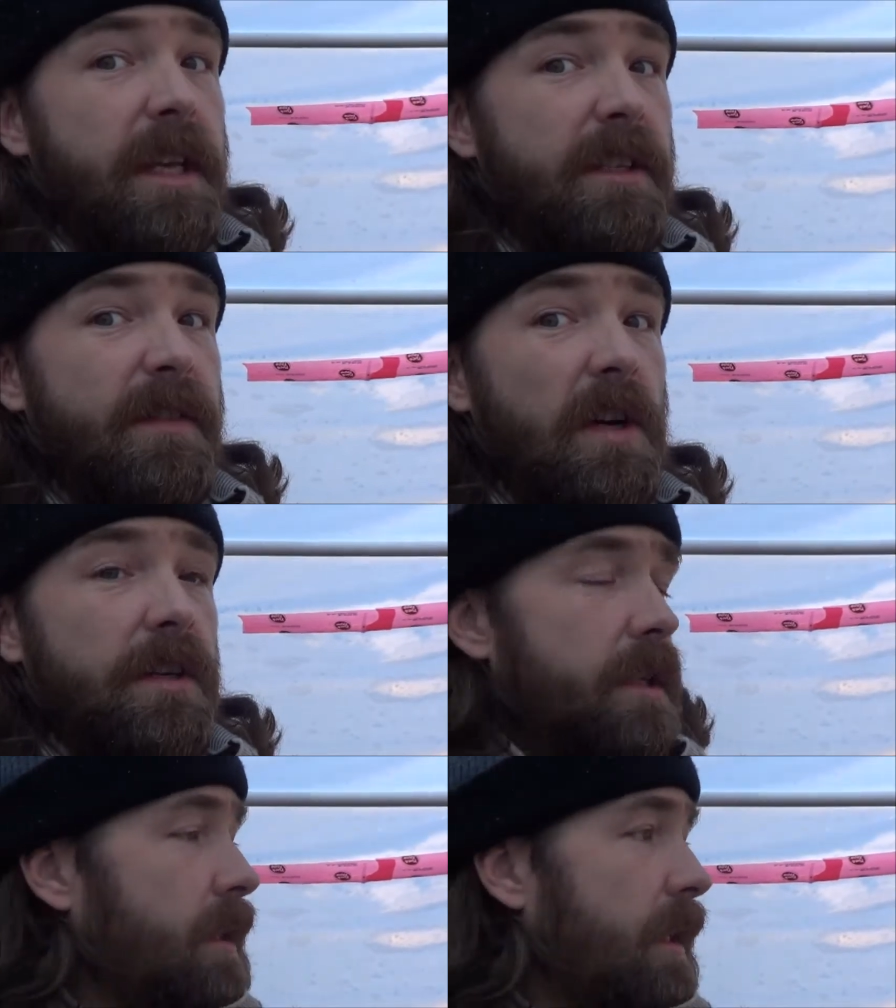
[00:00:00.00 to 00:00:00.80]
things
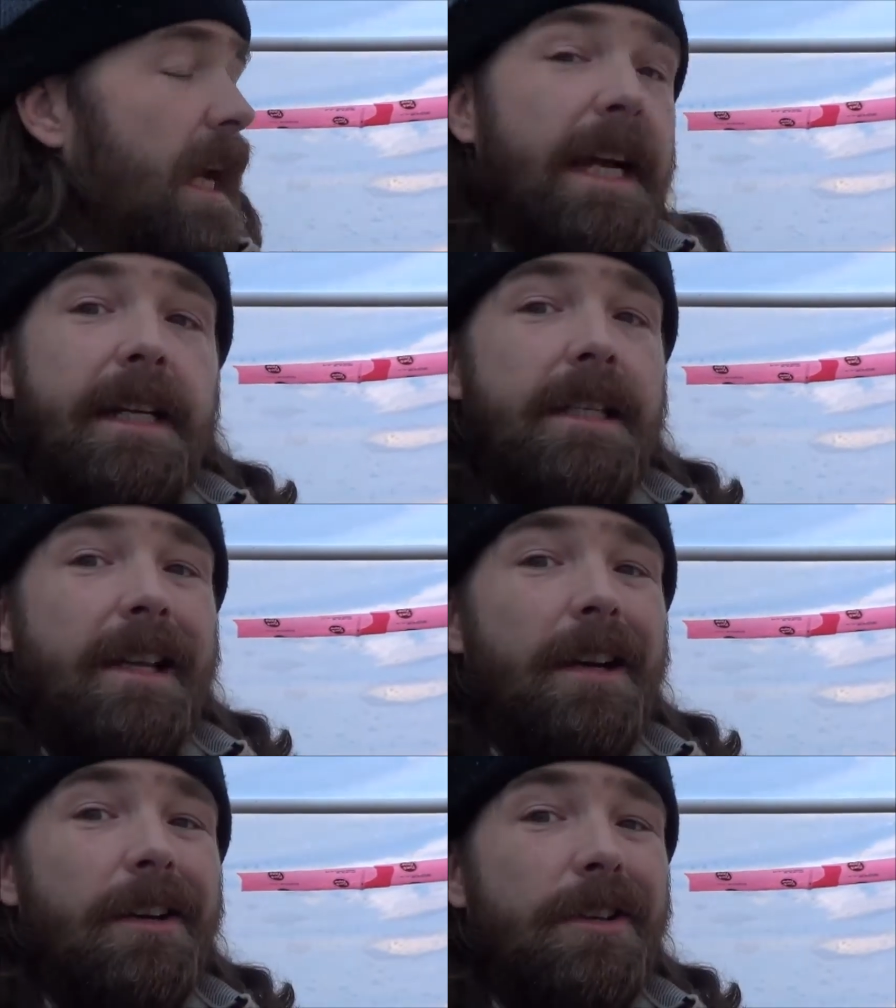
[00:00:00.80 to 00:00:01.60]
first, I gotta
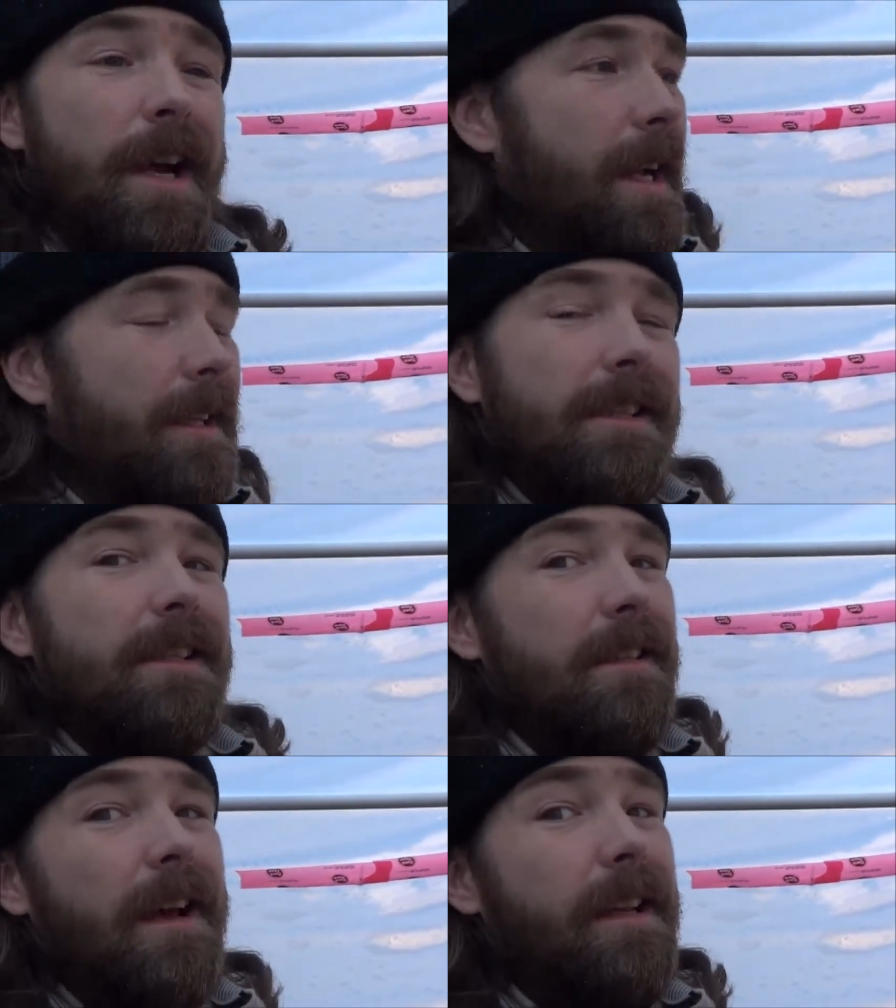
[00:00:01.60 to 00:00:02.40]
stay on track. This
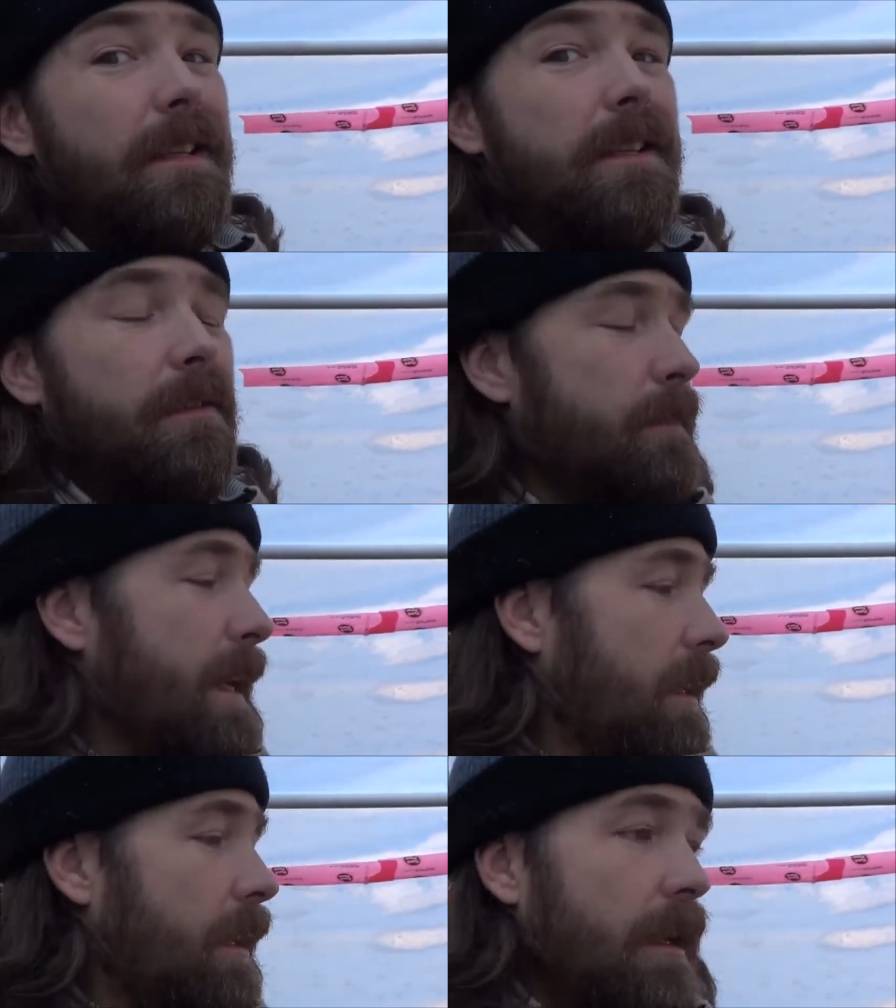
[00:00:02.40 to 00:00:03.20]
is not easy for me.
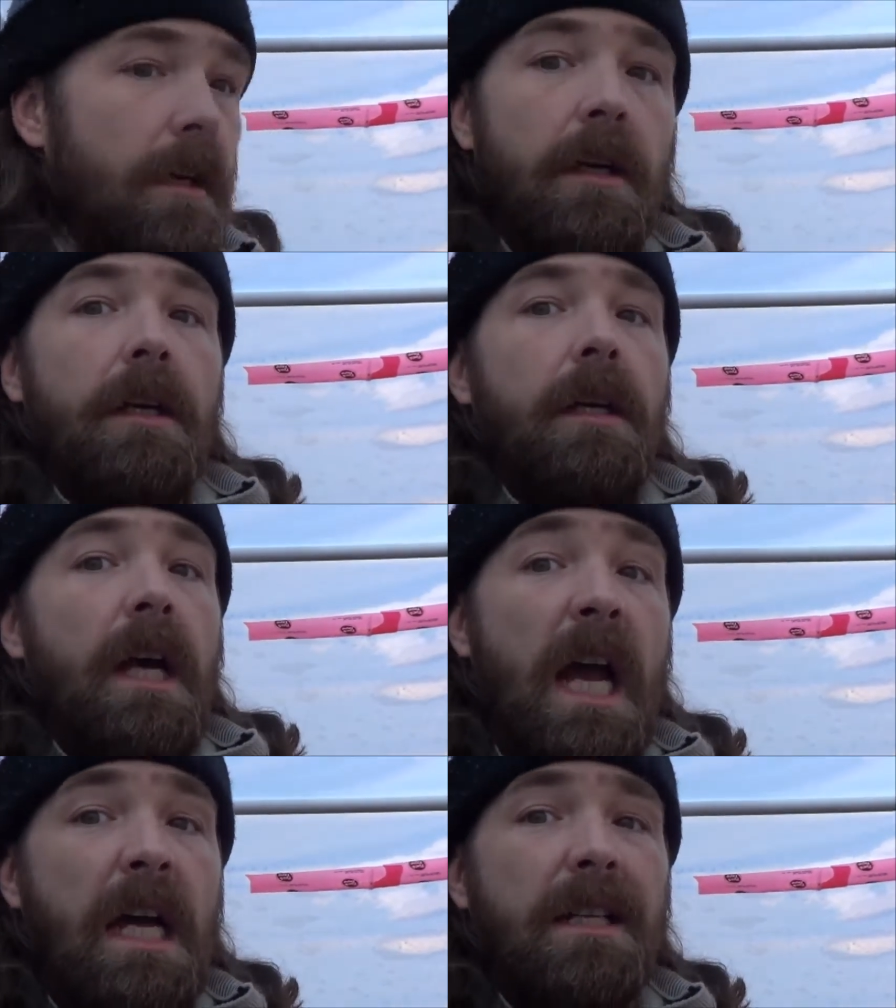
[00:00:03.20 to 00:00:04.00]

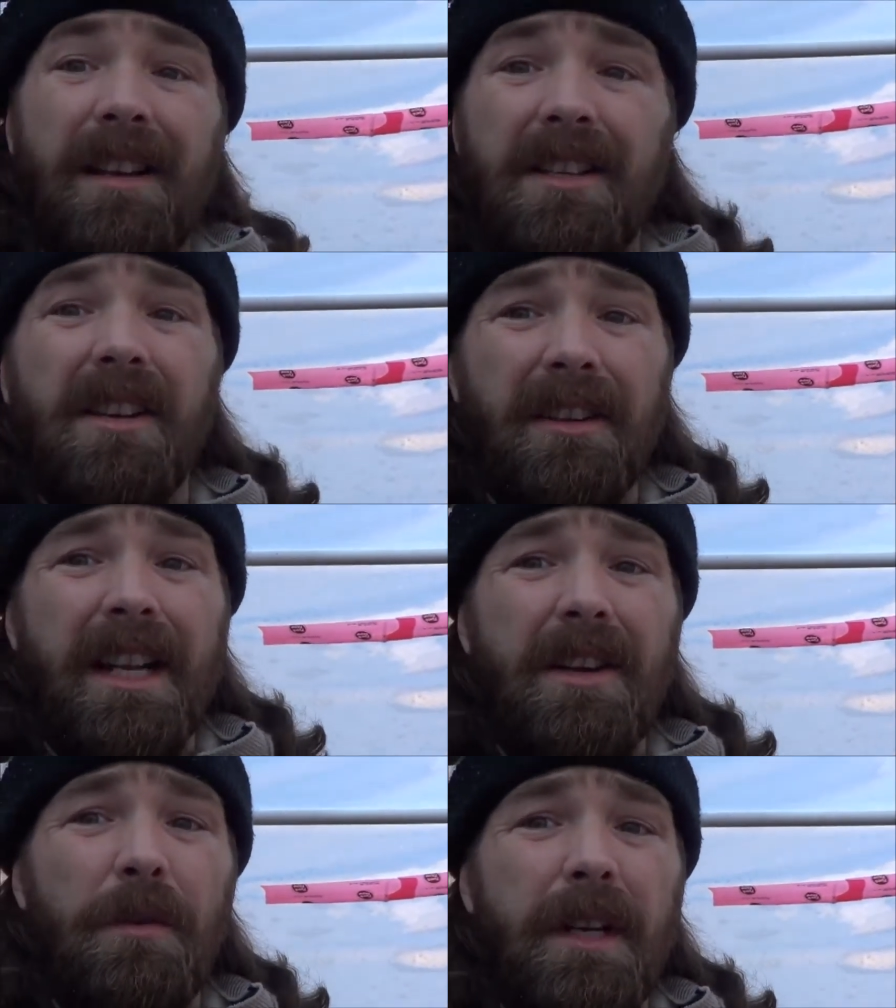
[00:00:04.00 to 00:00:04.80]
Ah, sun's
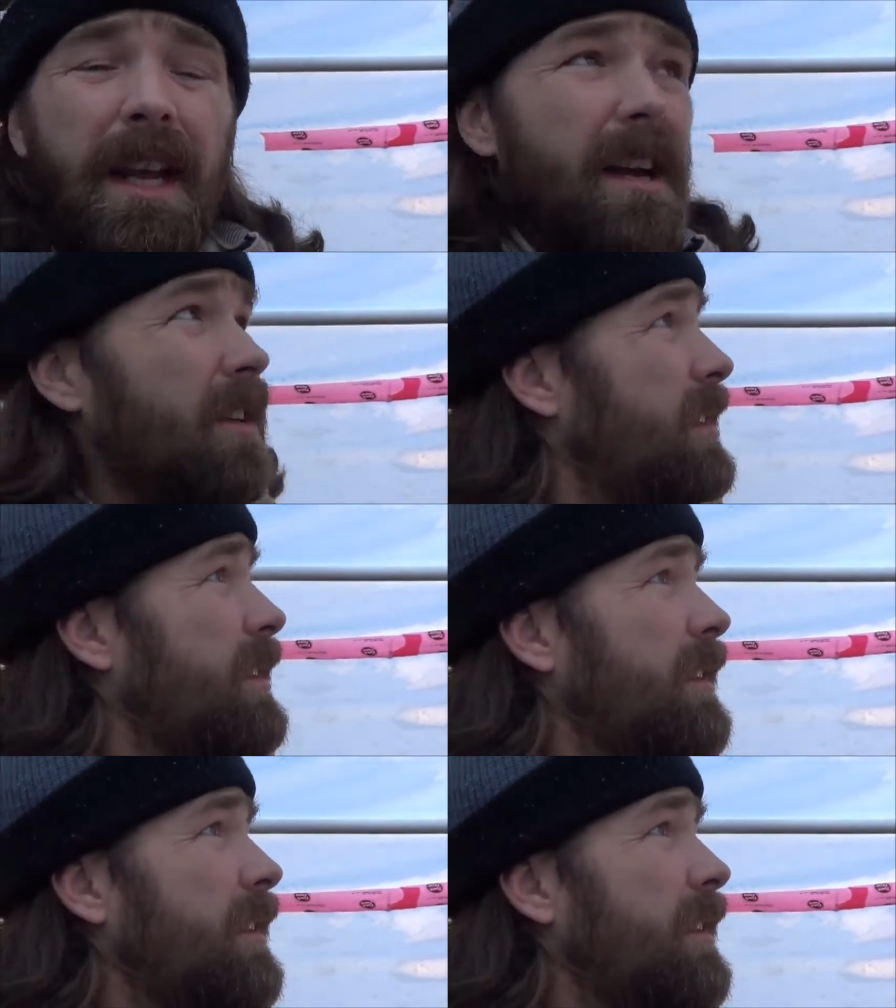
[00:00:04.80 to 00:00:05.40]
already going down.